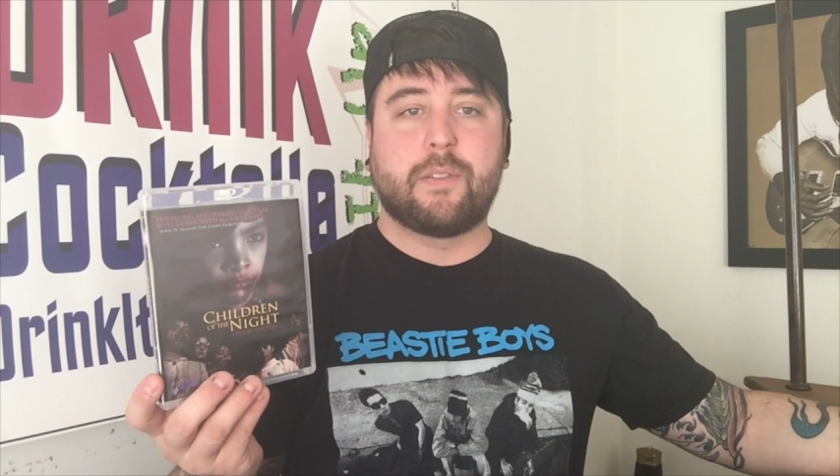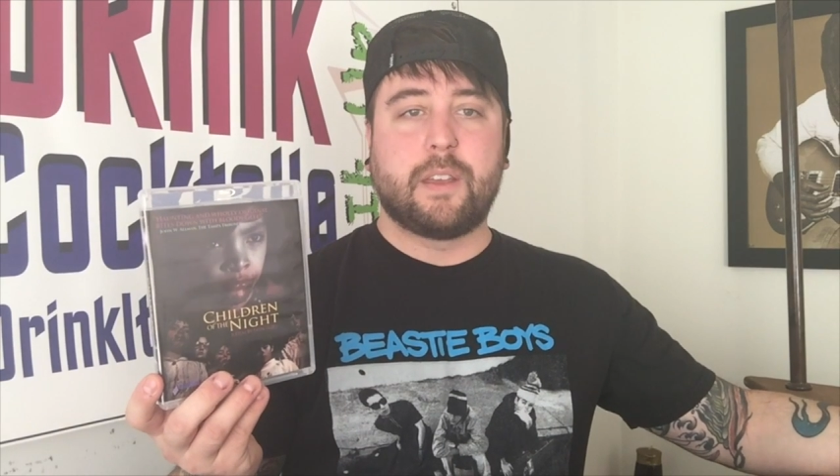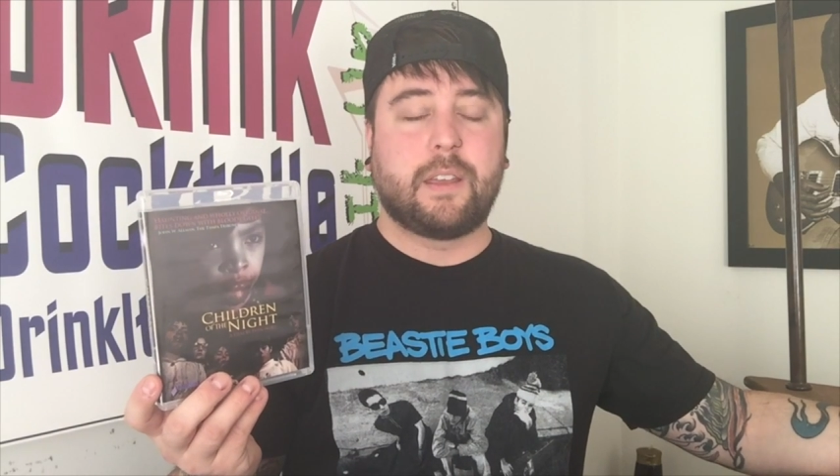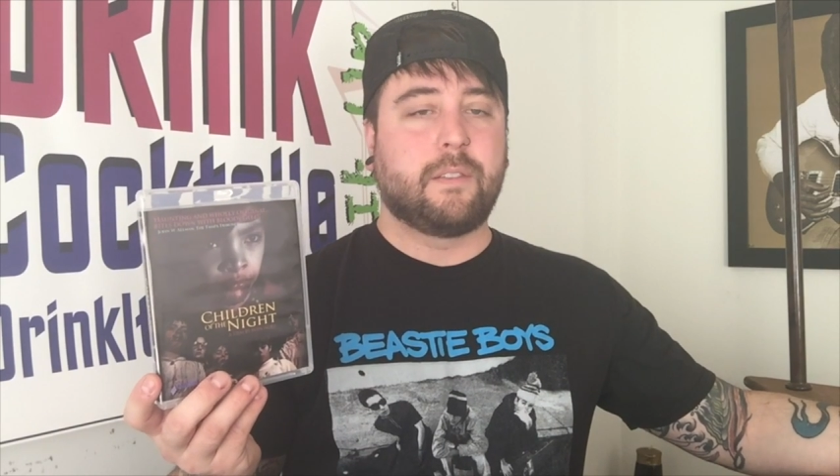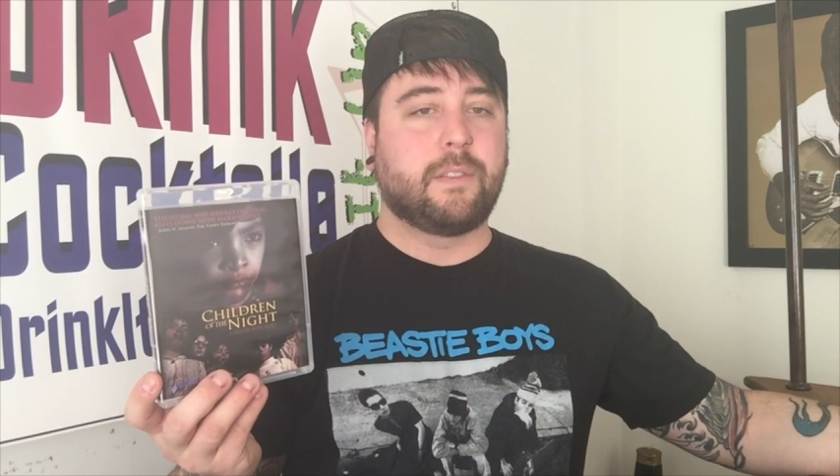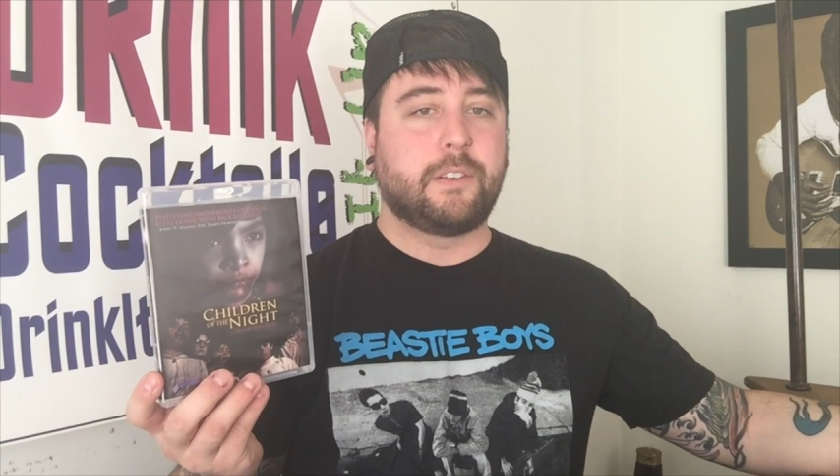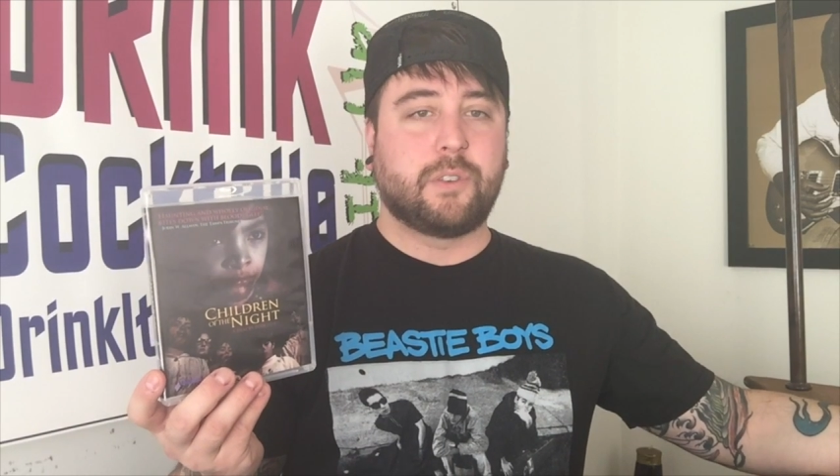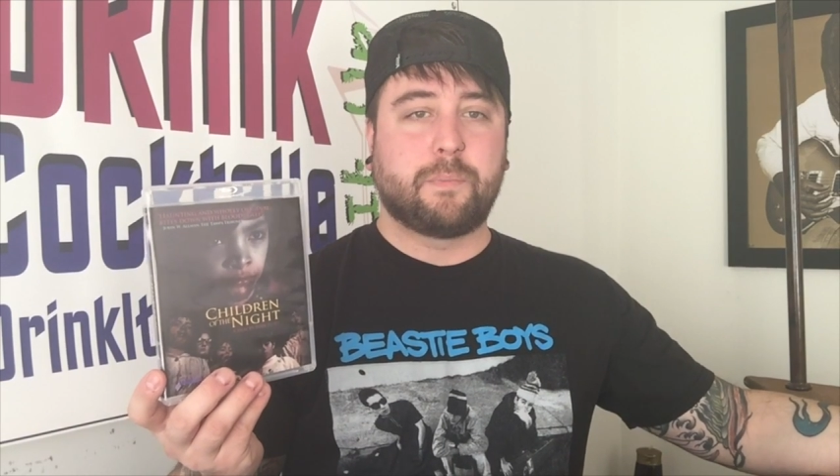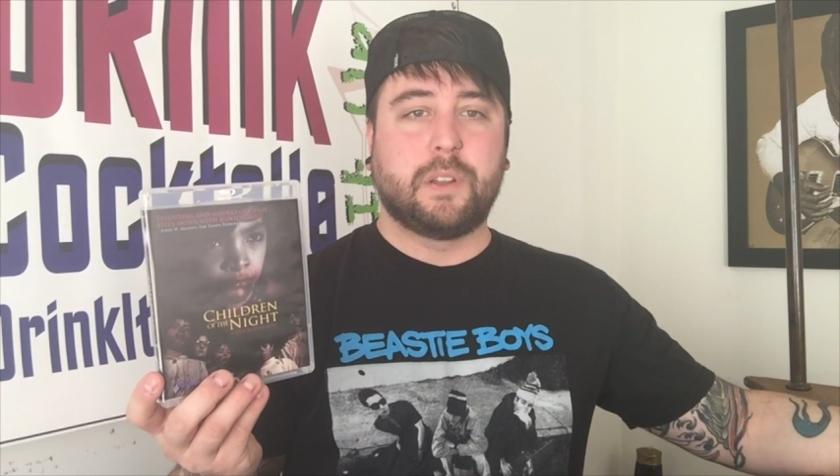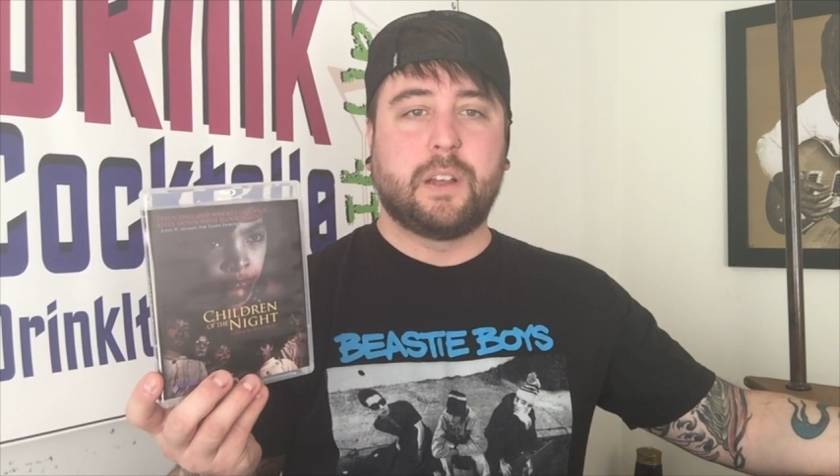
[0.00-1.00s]
thing. They
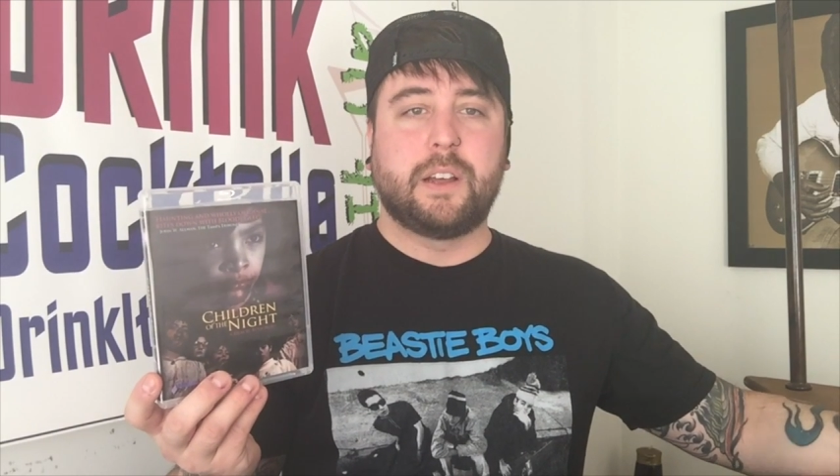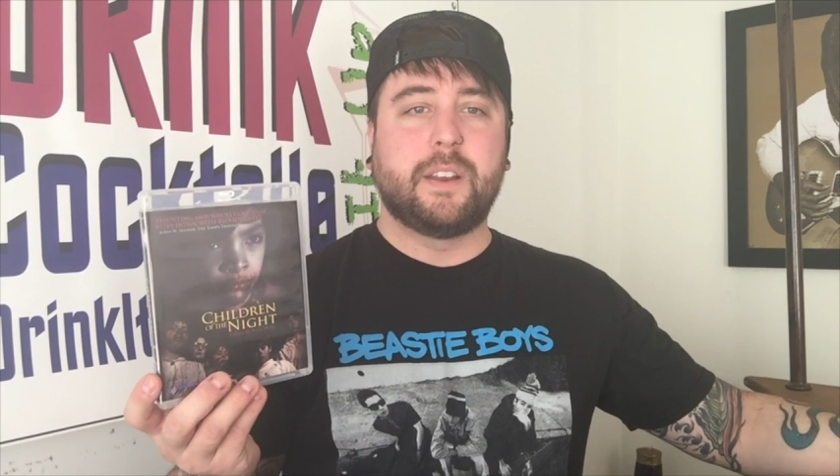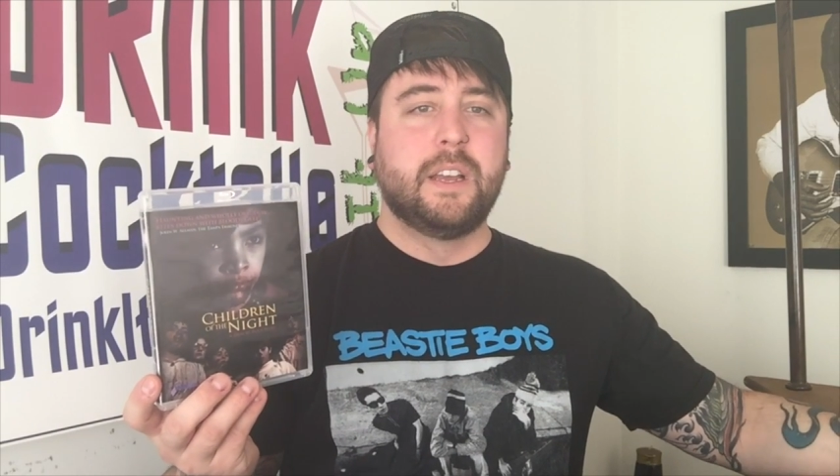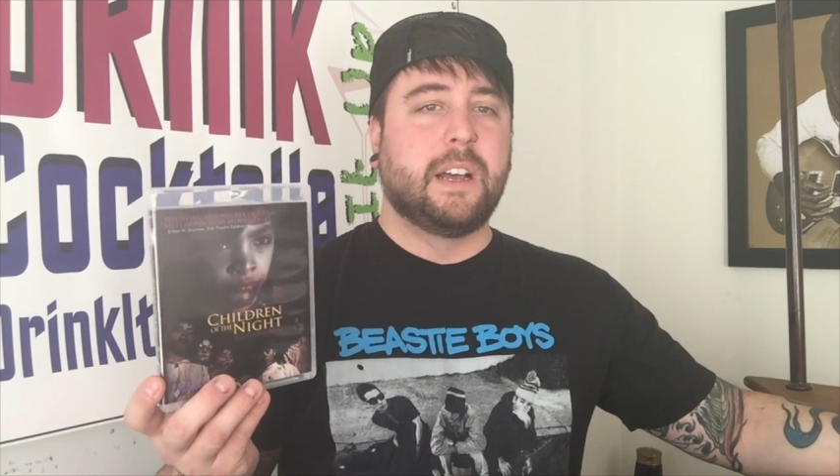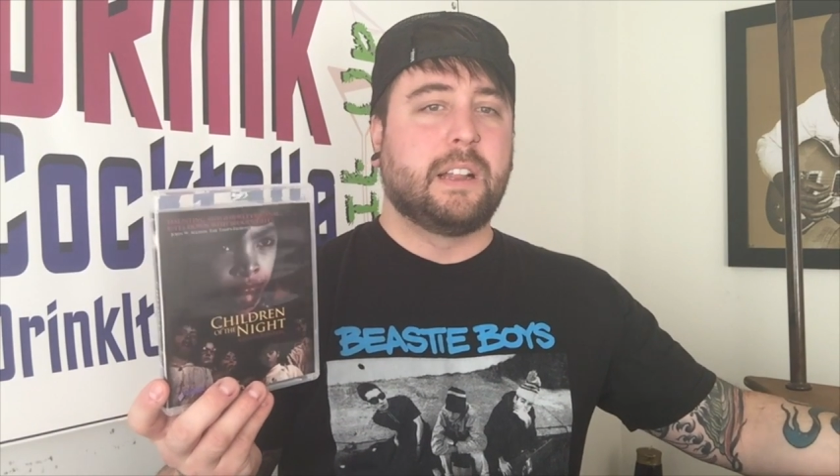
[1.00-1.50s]
drink blood.